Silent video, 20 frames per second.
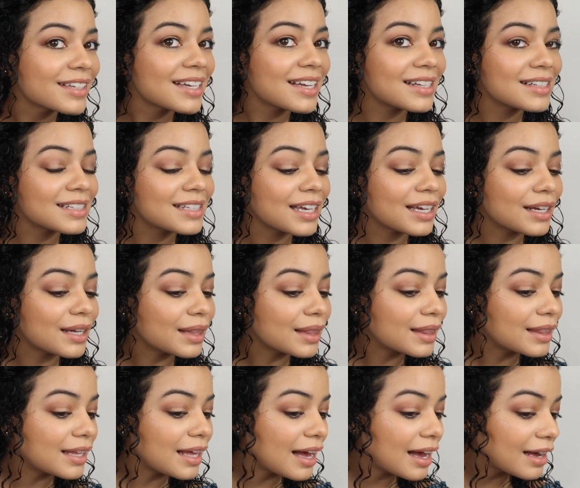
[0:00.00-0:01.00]
can take a
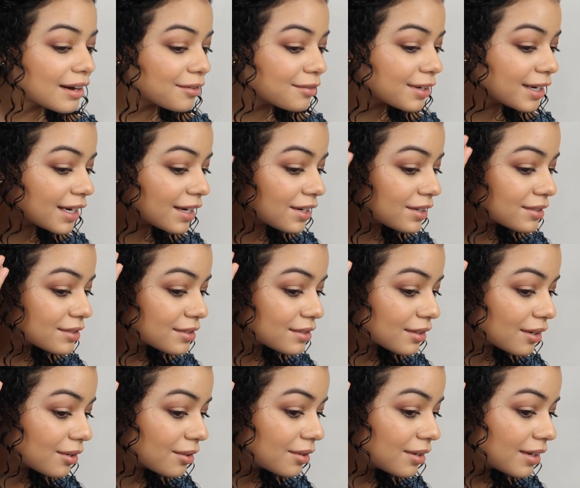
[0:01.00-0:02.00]
lot of hair,
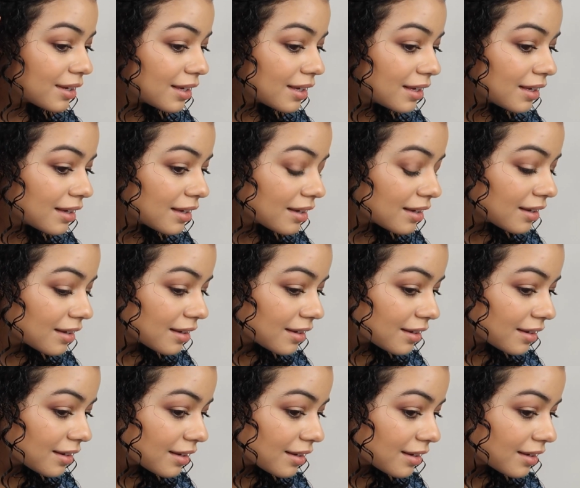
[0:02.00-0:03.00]
so
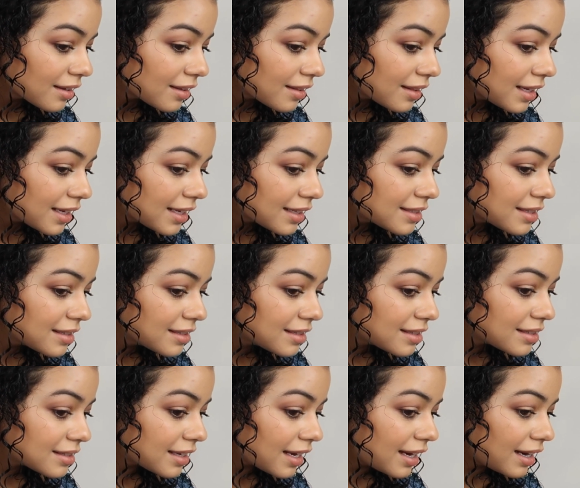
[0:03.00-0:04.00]
like it's
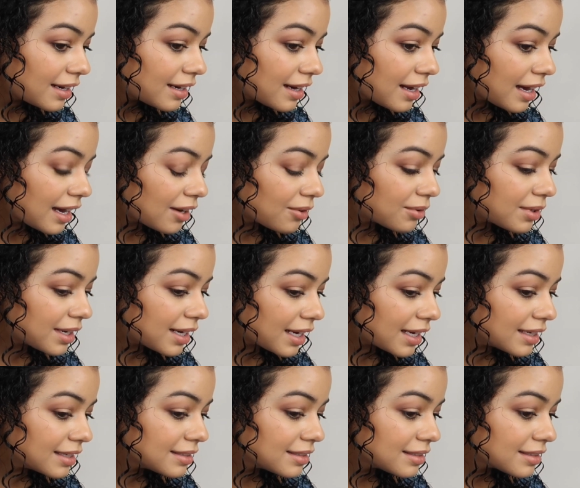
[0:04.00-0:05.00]
insane how
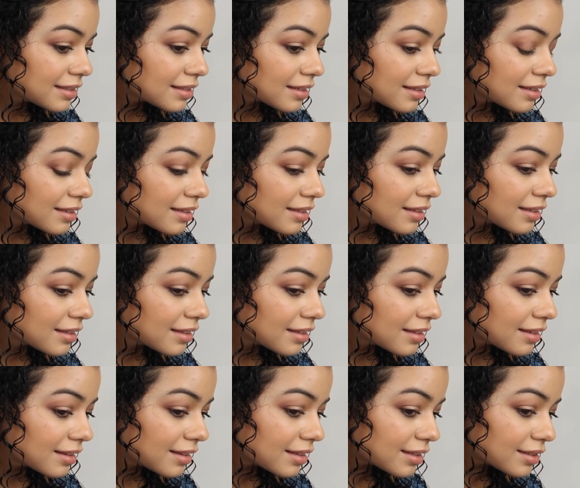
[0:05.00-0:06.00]
nice
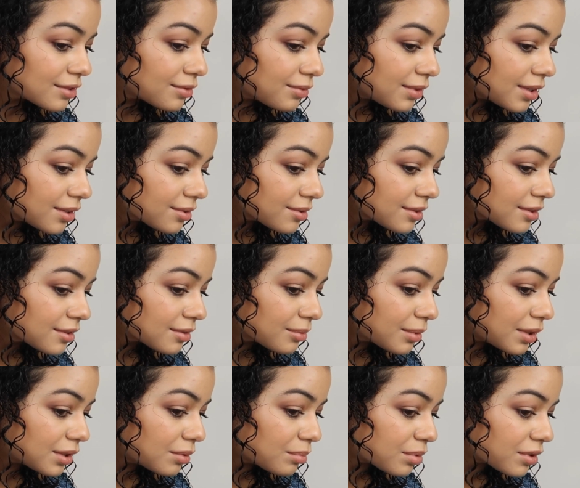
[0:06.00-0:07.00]
this feels
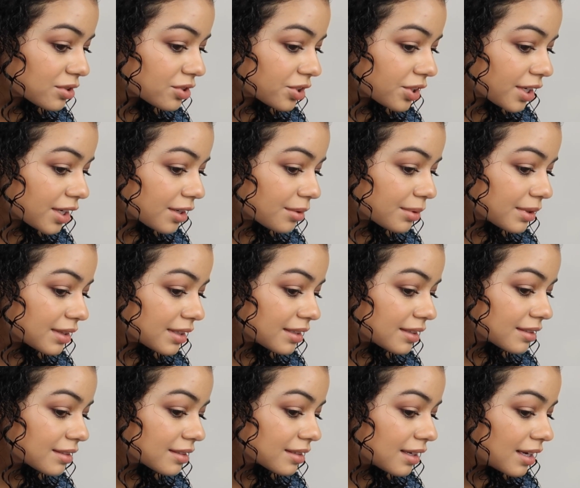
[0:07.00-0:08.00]
when you brush your hair with
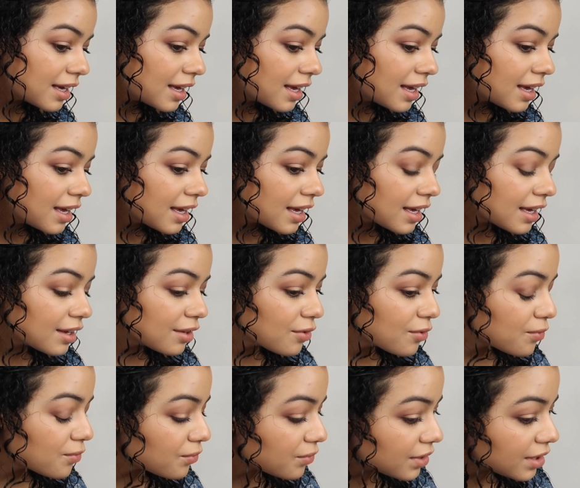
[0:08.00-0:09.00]
this. It
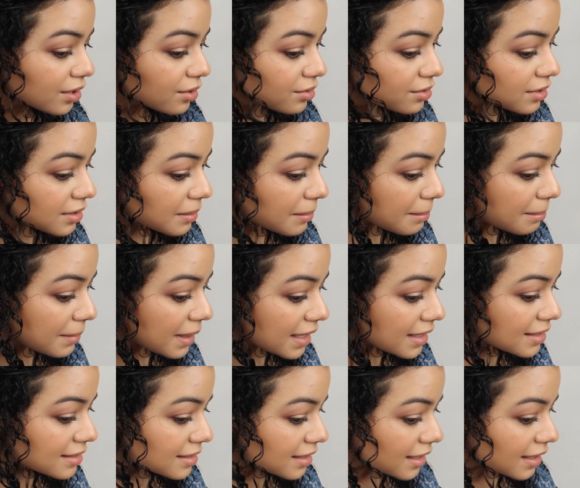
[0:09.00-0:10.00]
feels
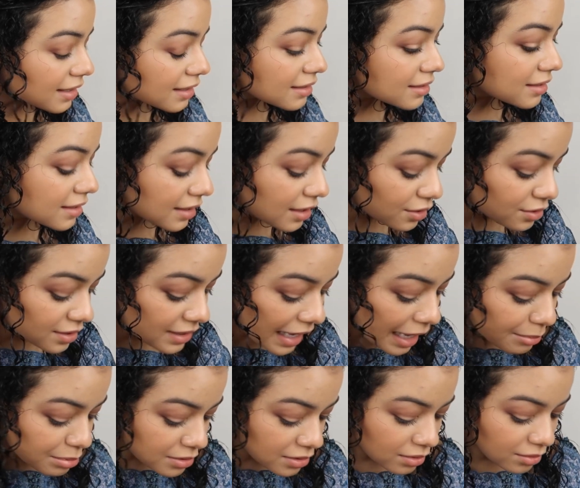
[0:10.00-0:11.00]
amazing. There's
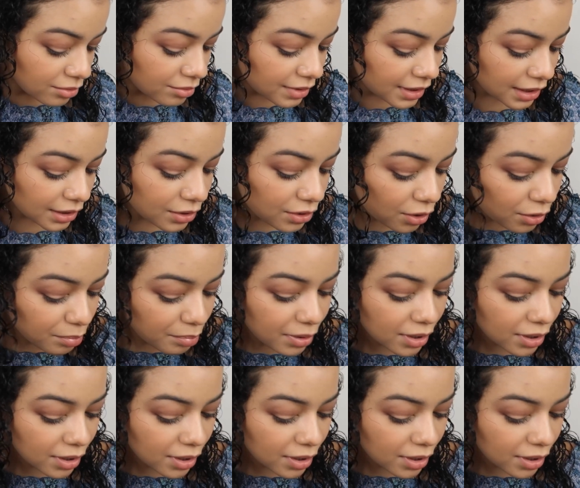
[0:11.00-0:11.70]
absolutely no